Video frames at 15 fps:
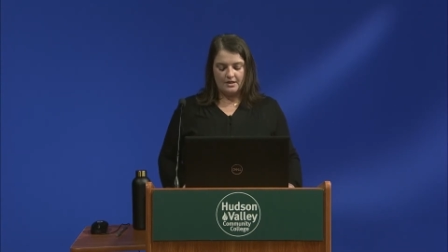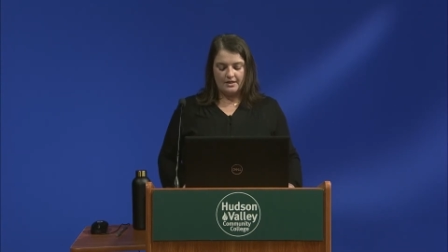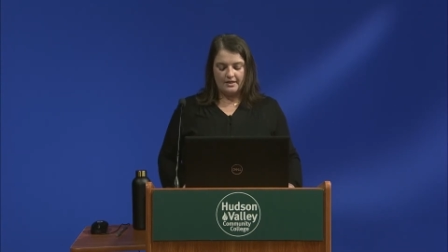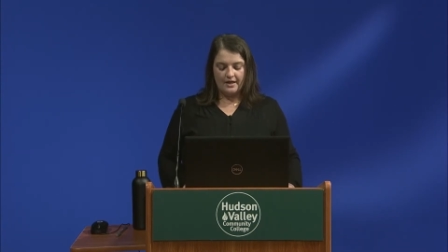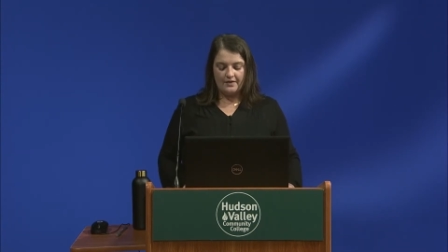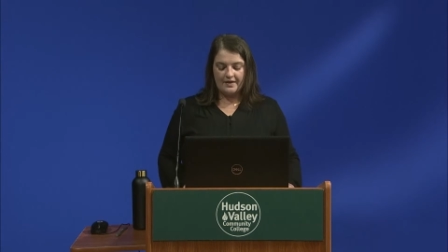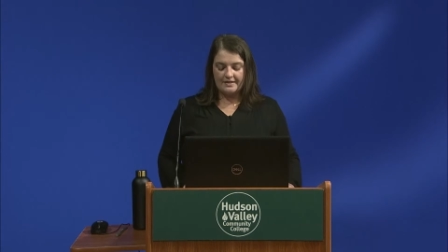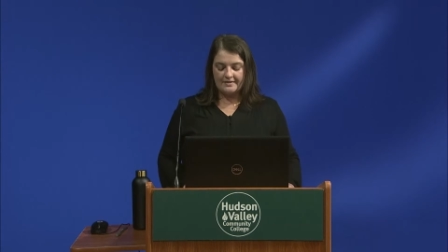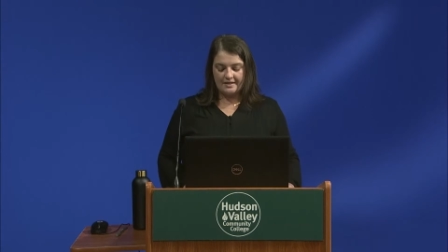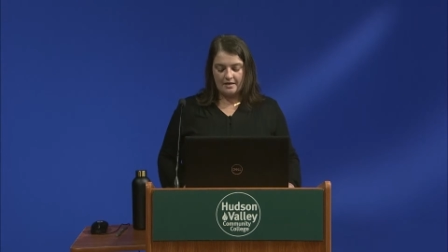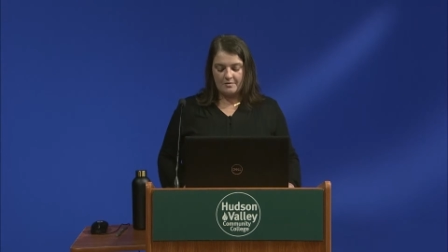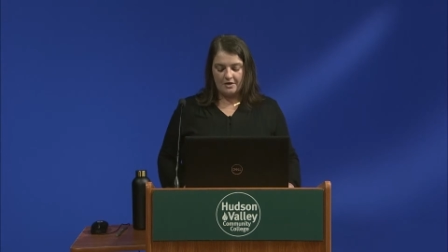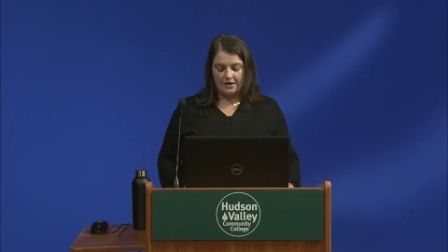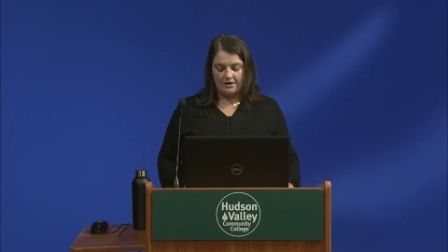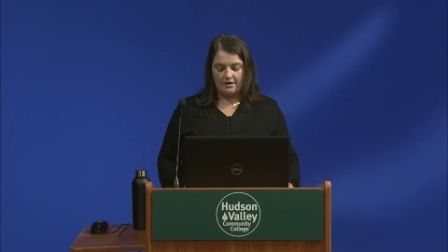Now, that
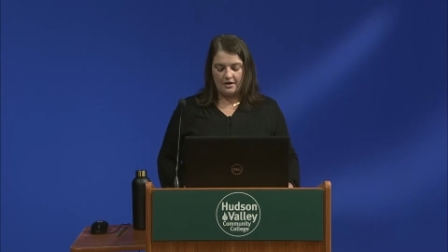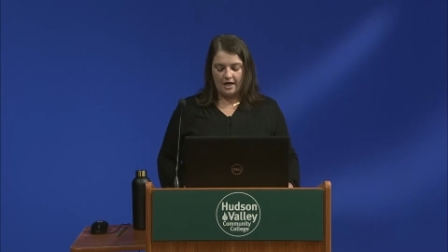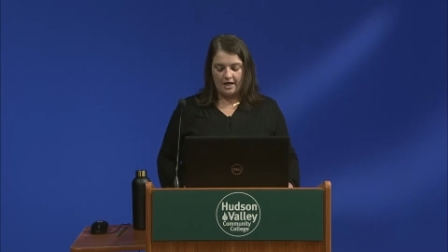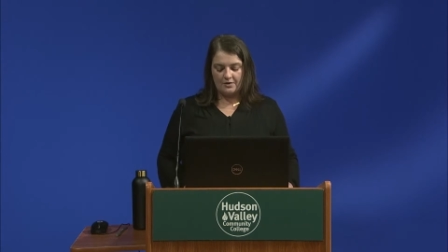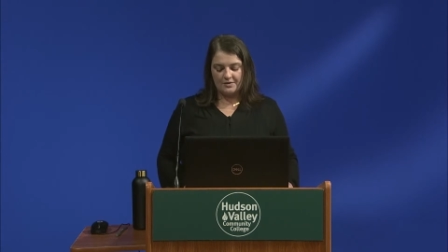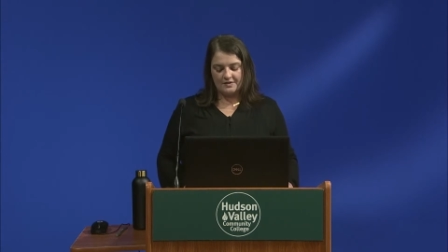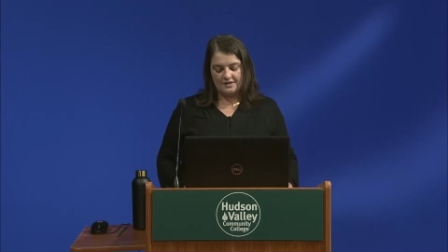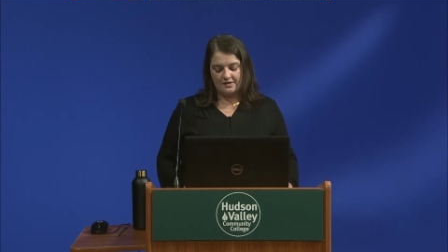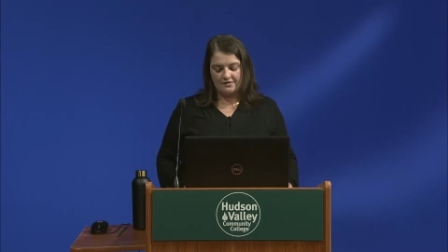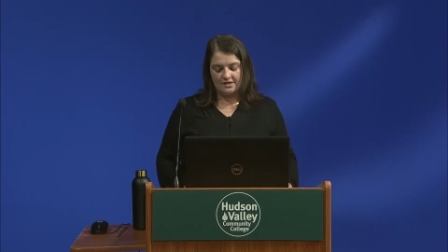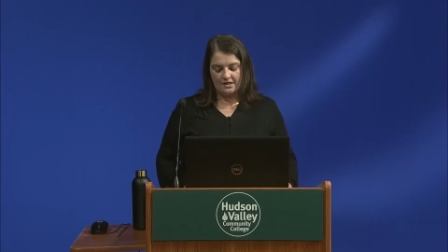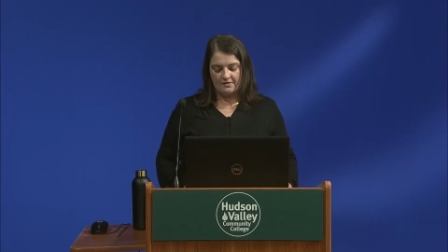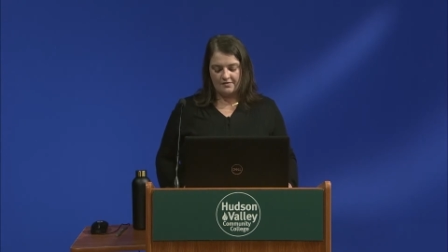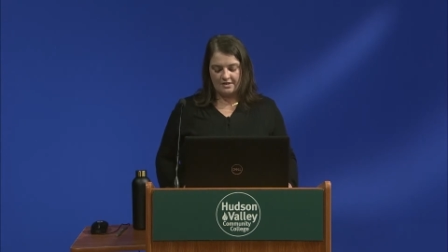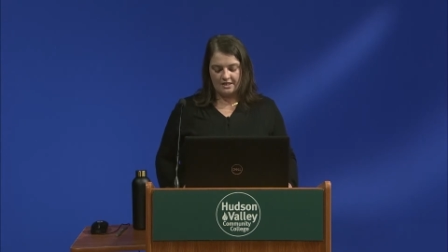same year, I received
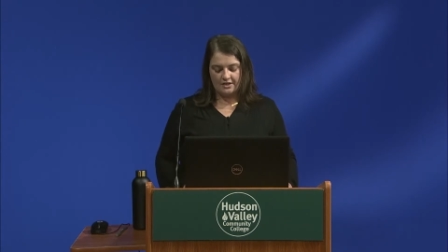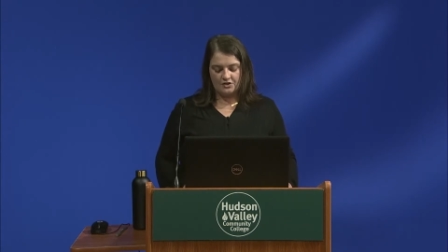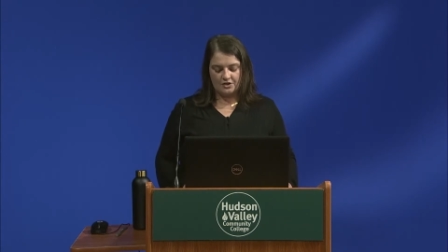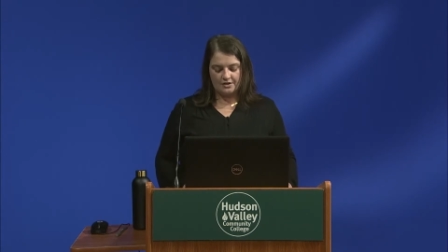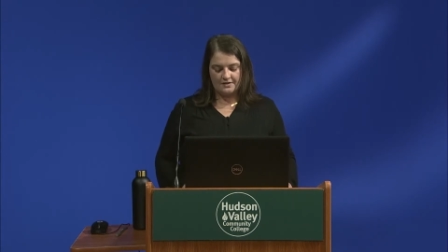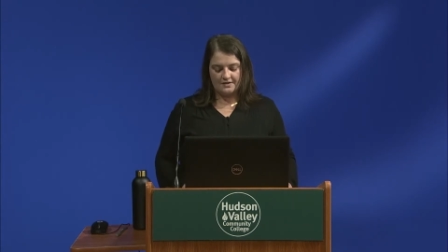an invitation